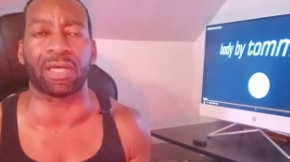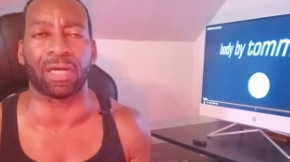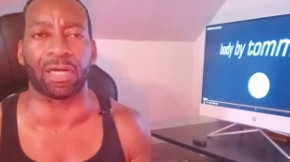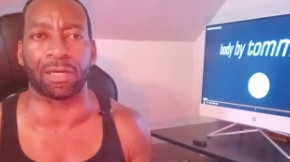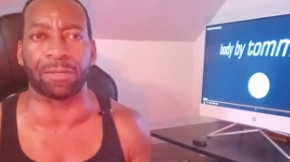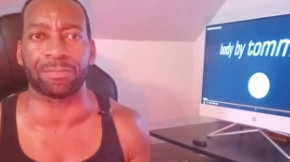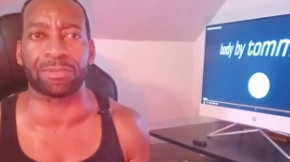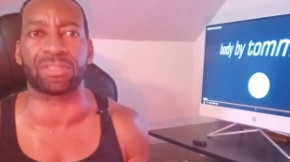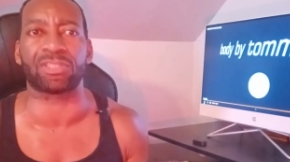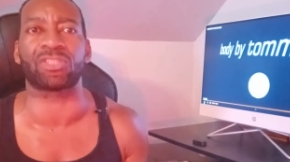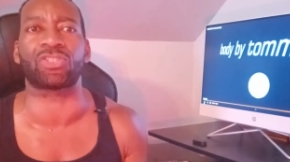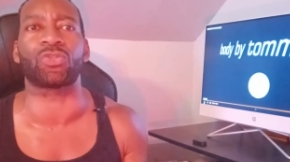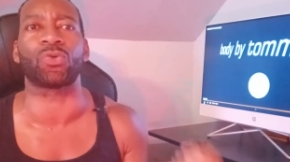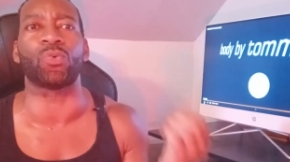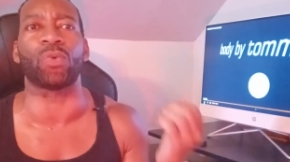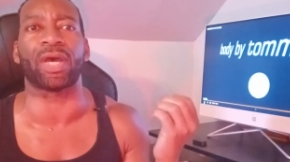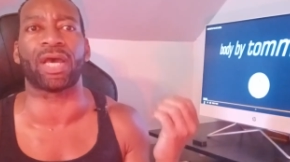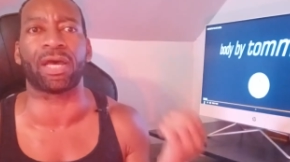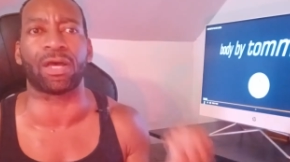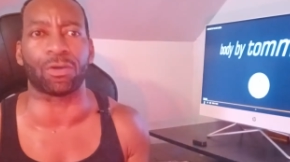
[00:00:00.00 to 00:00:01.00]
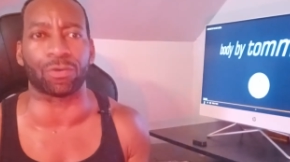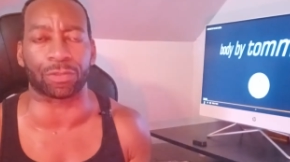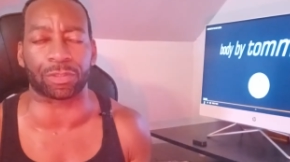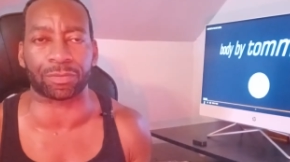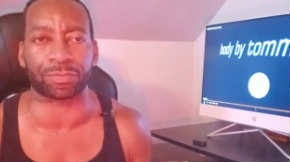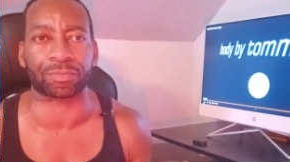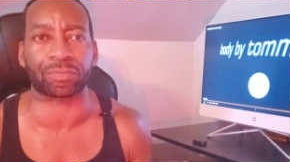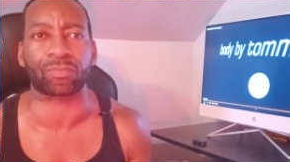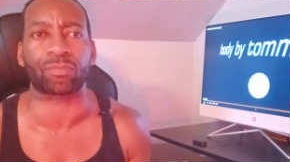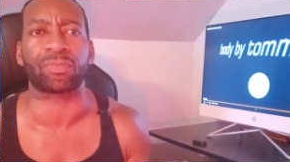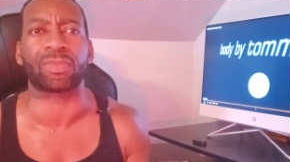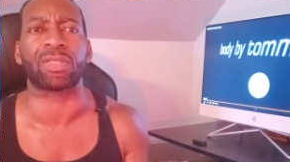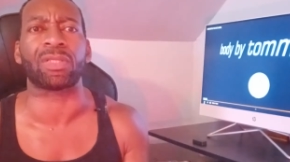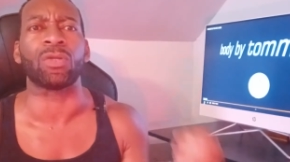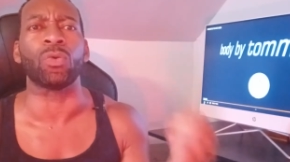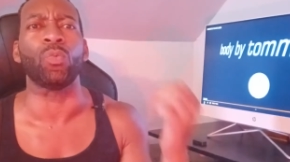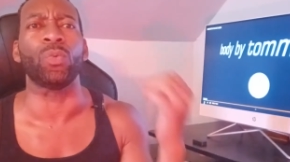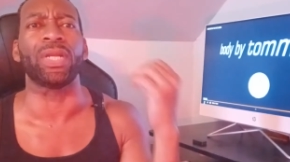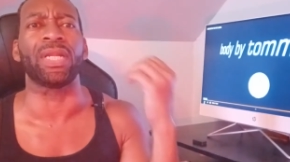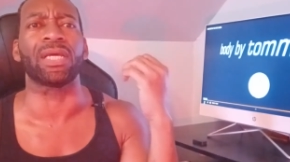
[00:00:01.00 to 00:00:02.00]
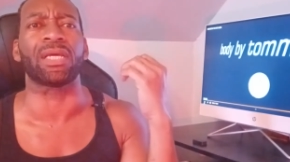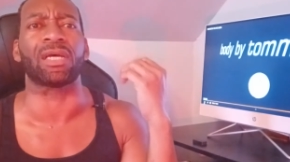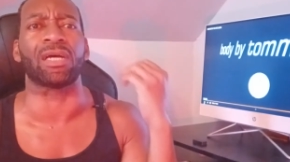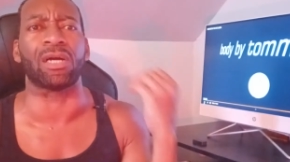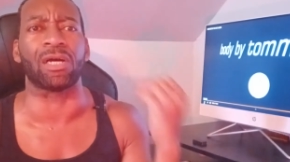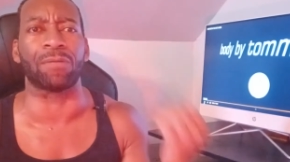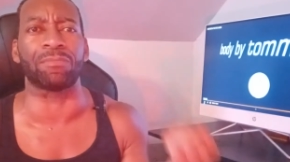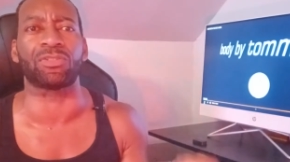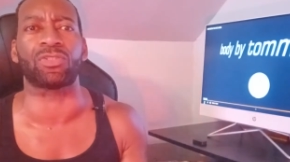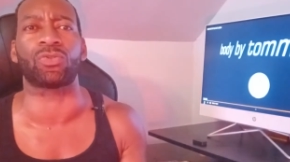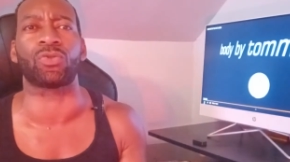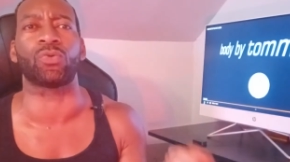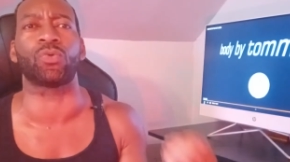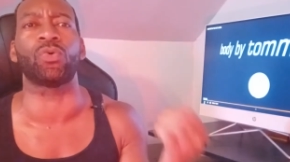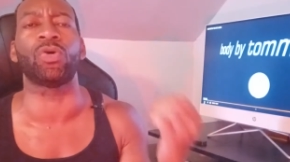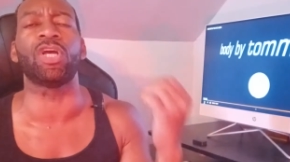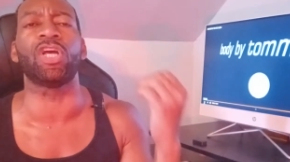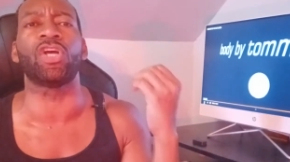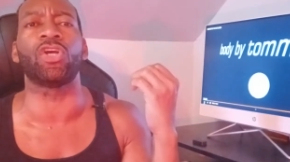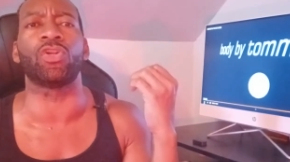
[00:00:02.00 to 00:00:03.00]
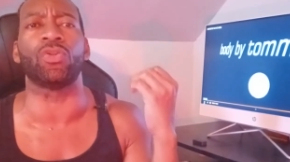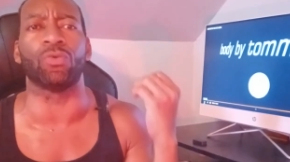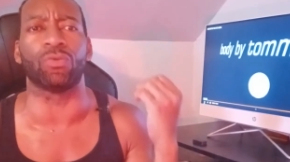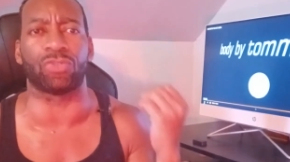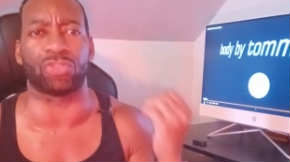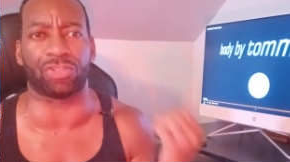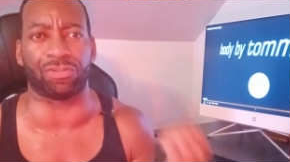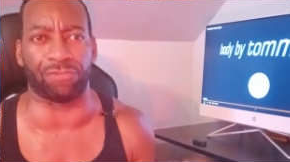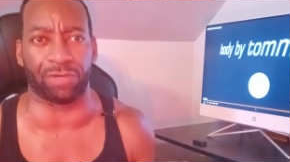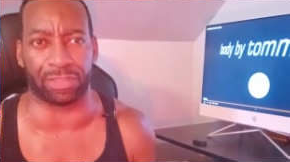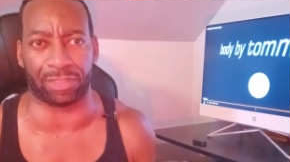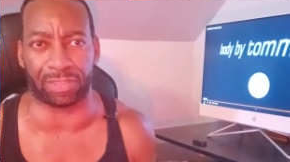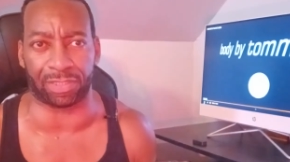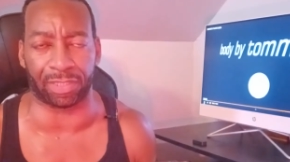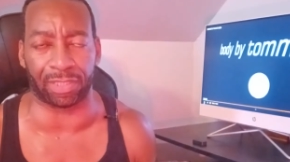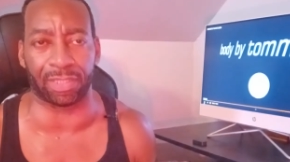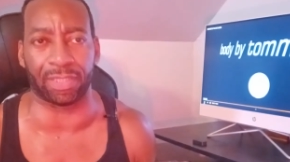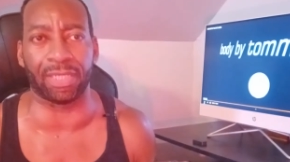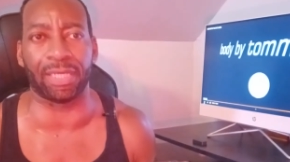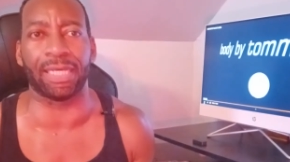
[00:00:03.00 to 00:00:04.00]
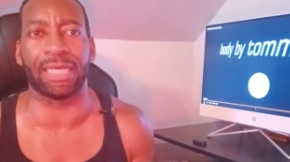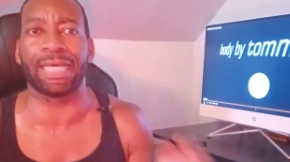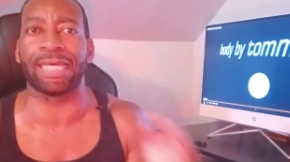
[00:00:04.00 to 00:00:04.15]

comes to health, when it comes to nutrition.